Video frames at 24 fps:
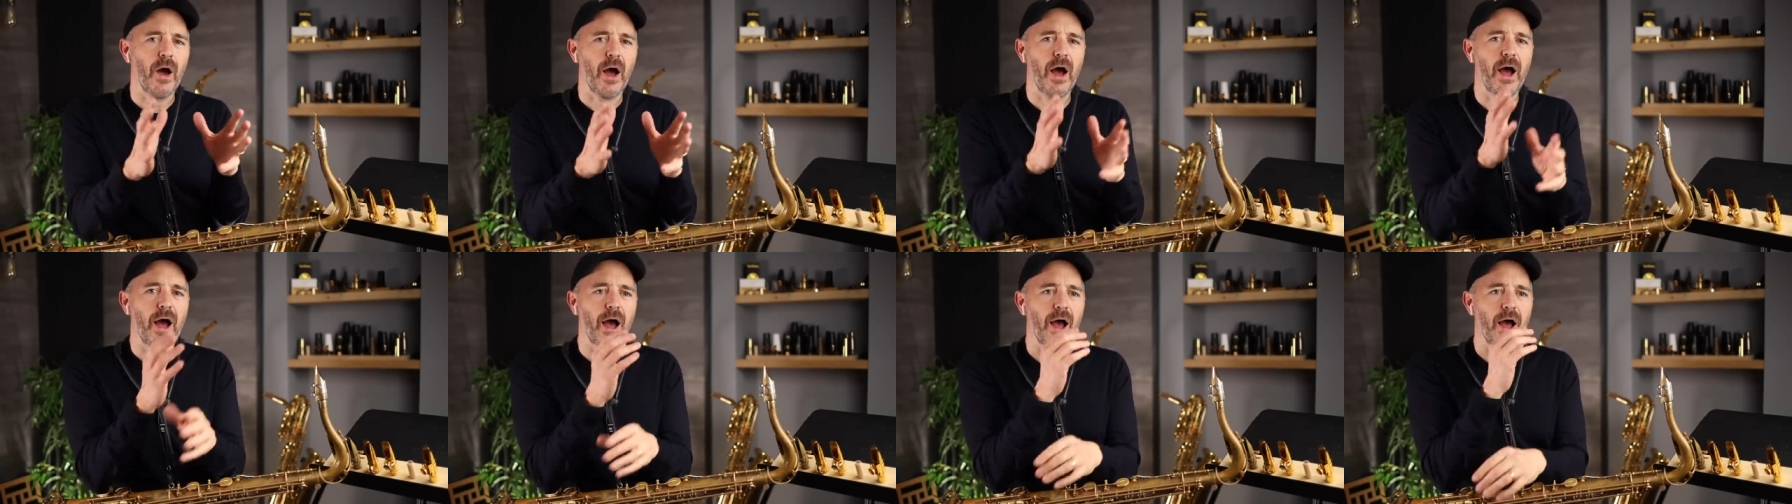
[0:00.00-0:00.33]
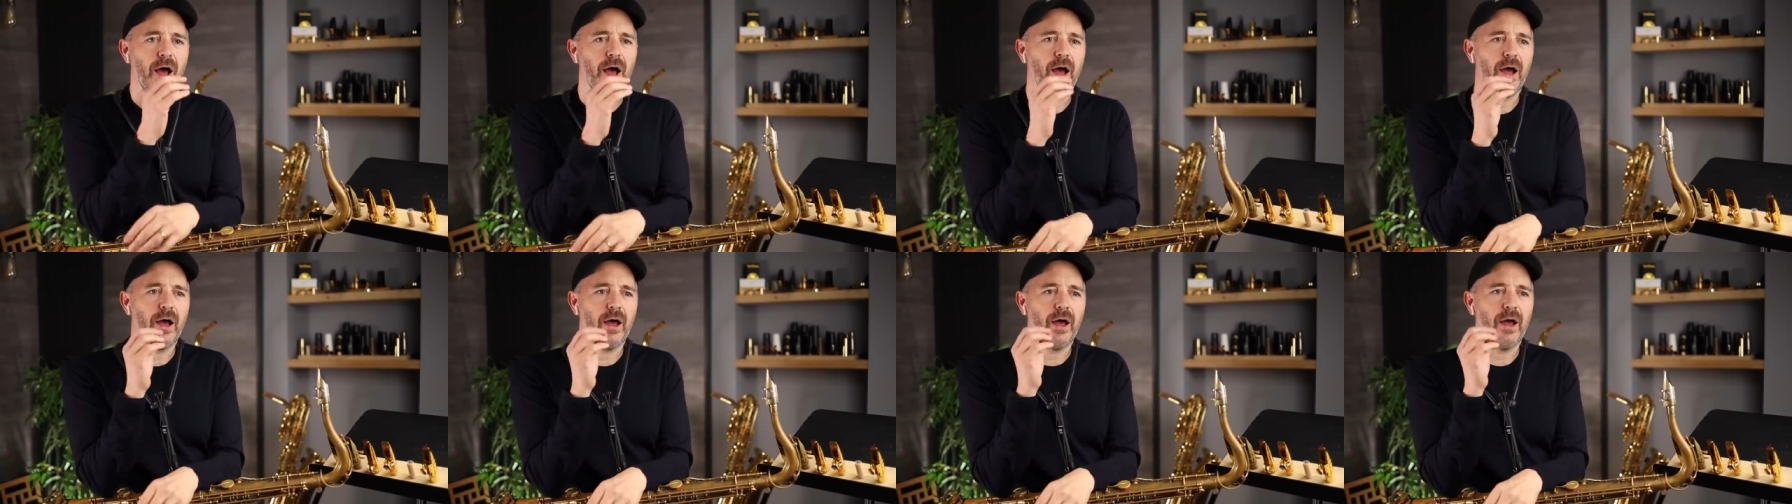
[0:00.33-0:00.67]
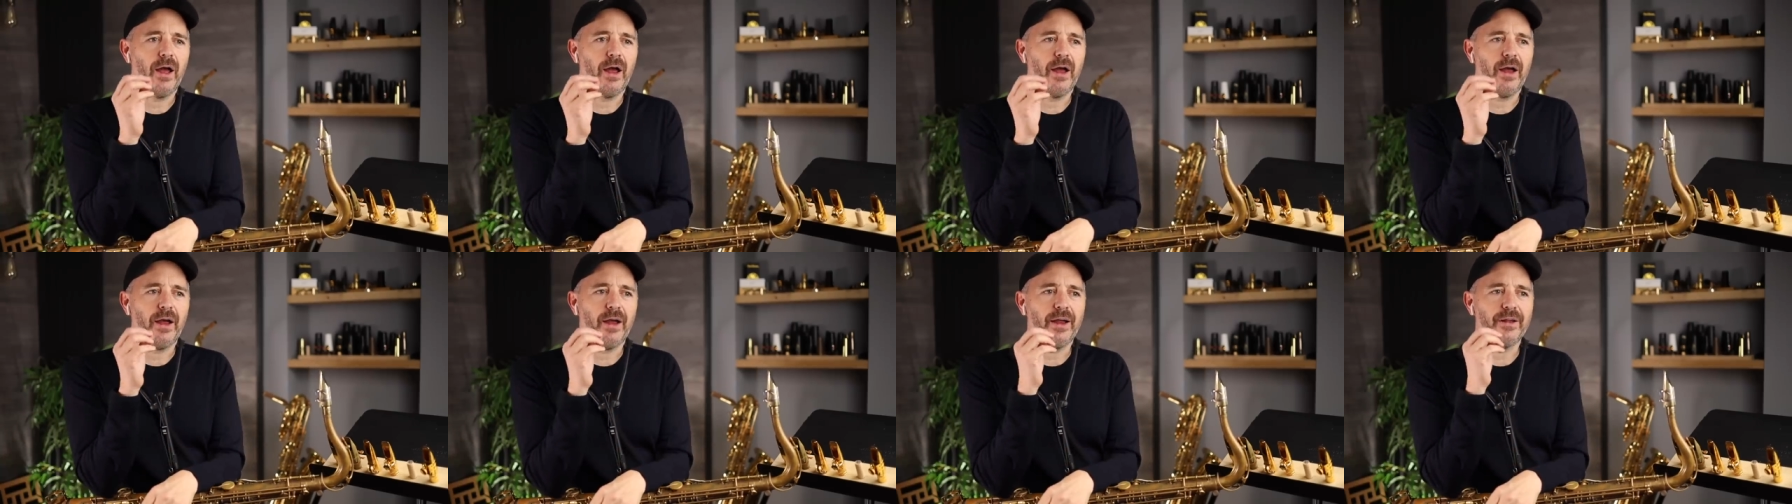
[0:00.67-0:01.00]
uh,
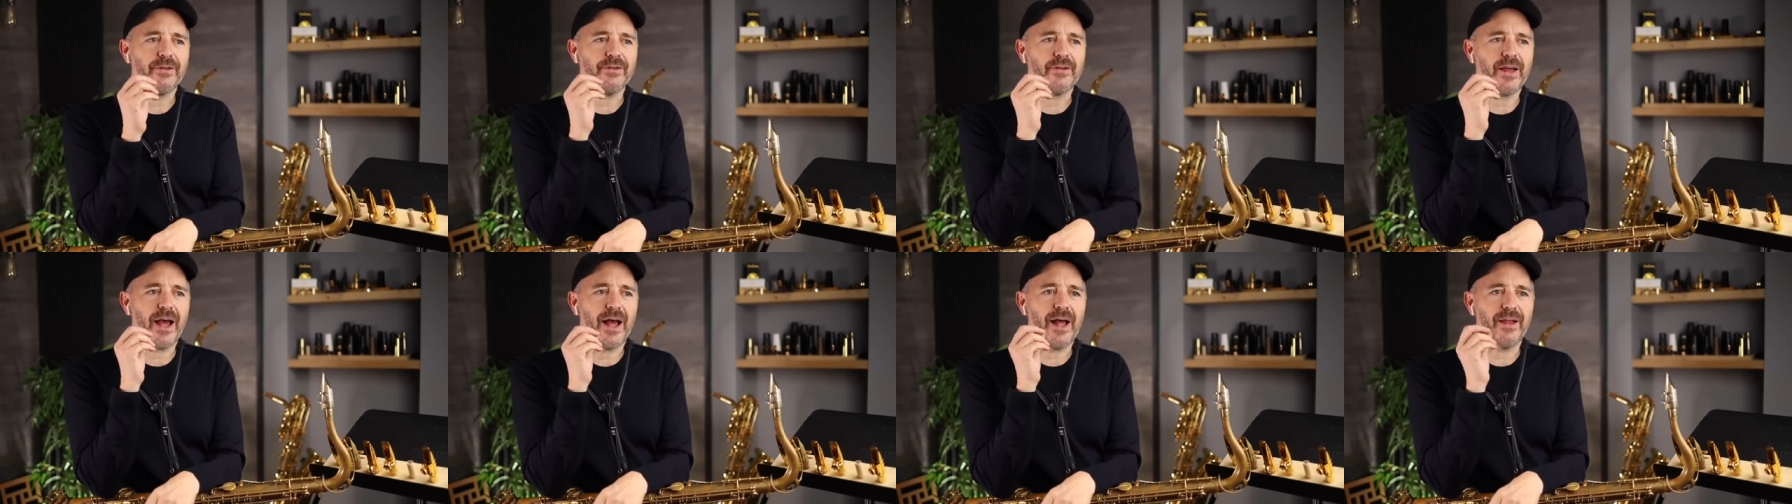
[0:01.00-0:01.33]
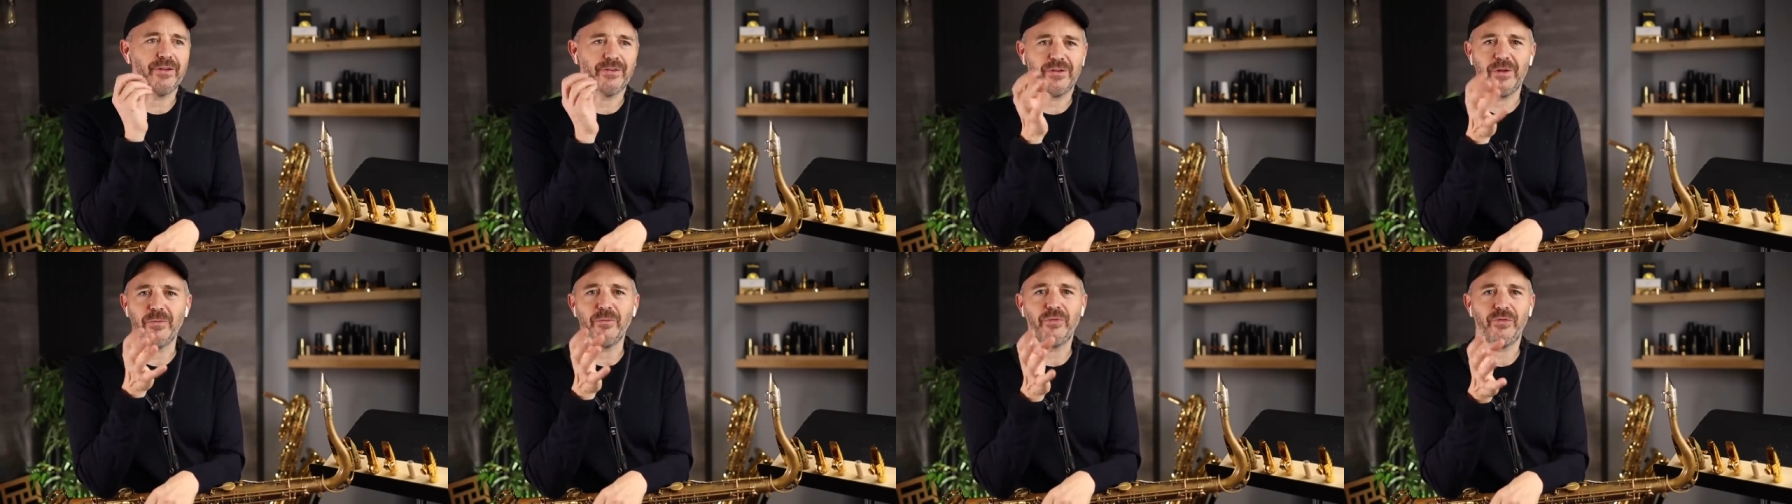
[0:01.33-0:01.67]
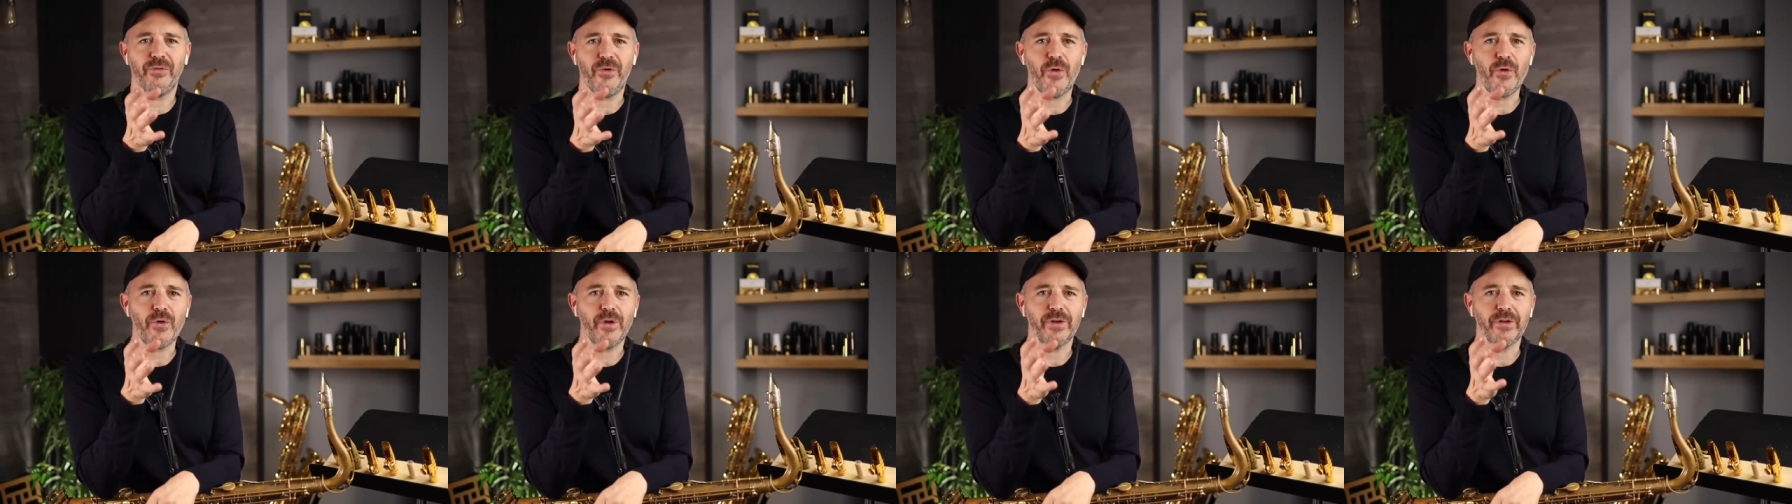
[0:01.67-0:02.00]
it's got some
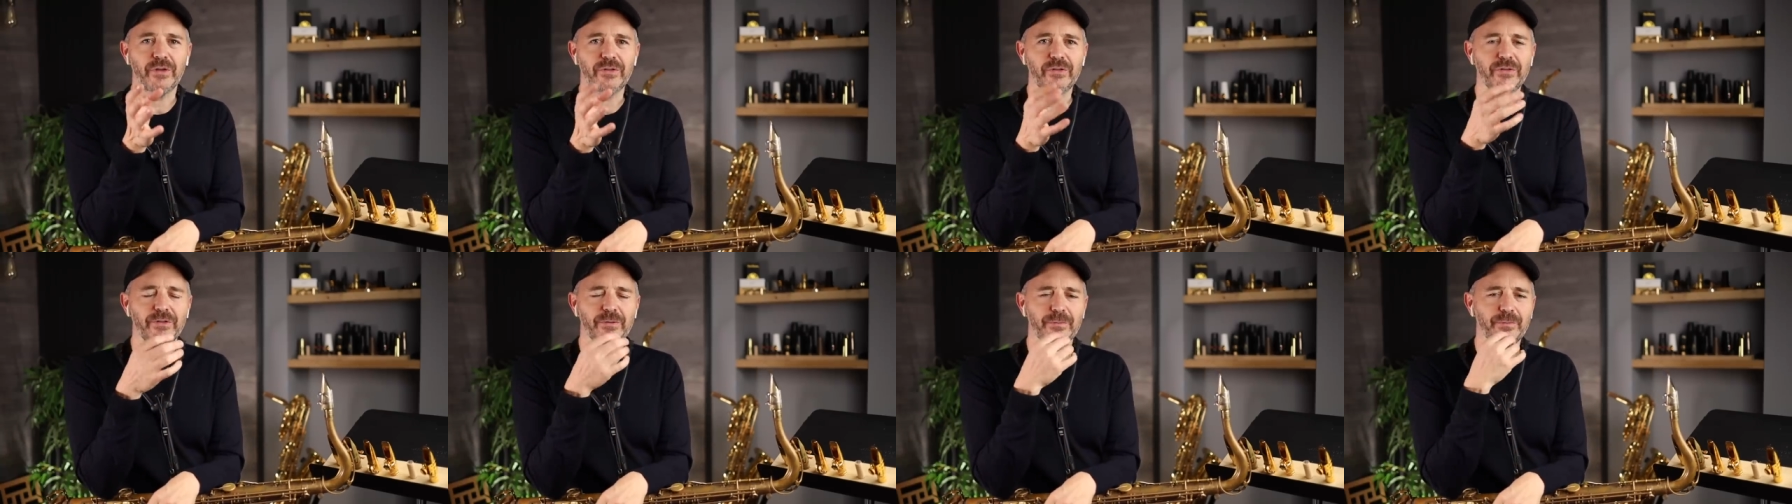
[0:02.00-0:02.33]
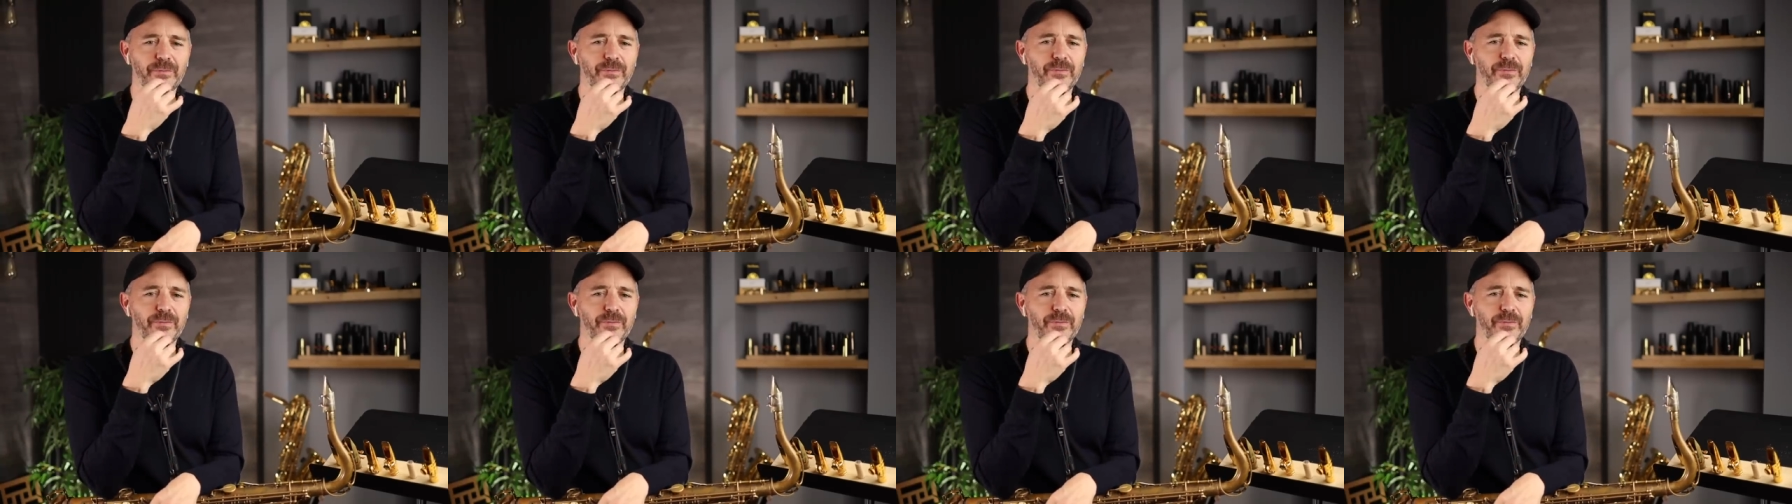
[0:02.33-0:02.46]
focus